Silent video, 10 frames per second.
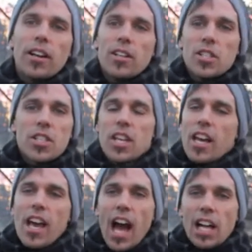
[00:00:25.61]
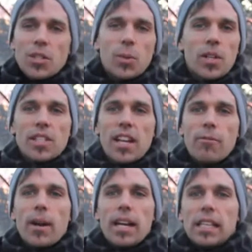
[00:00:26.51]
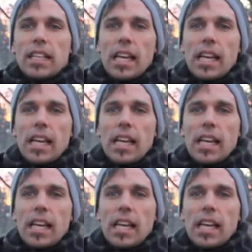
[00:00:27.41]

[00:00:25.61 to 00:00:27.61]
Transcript: And I just, I just want to say about it,